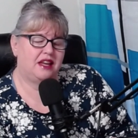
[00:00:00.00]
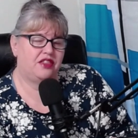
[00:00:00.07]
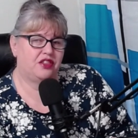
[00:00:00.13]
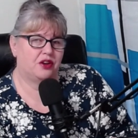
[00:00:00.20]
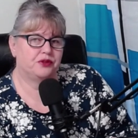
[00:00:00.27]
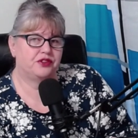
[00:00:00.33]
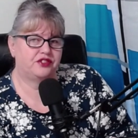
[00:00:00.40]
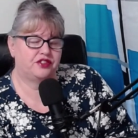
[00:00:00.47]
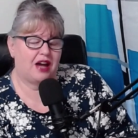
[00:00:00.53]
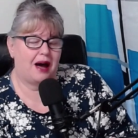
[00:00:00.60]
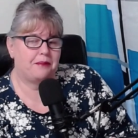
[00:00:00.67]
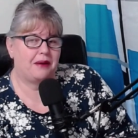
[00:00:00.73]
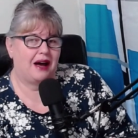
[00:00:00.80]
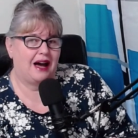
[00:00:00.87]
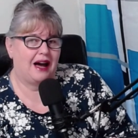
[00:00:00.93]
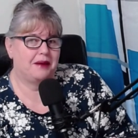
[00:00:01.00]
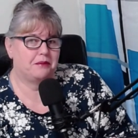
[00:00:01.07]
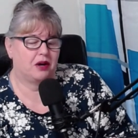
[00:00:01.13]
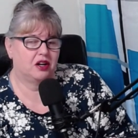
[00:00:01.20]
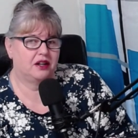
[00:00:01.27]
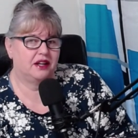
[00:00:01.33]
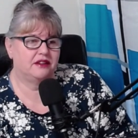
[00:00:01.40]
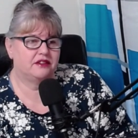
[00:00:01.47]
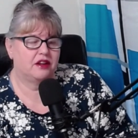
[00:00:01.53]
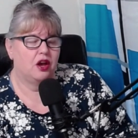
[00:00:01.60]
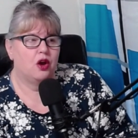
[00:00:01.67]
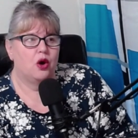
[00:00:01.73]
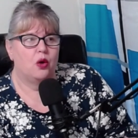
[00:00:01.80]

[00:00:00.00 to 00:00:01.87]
in those top high markets